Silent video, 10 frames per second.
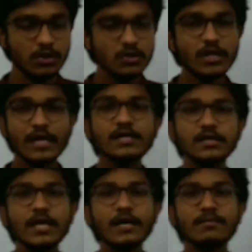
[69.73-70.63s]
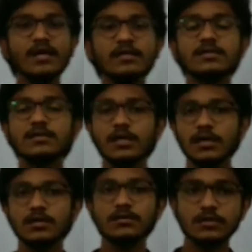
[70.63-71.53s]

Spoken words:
So that means the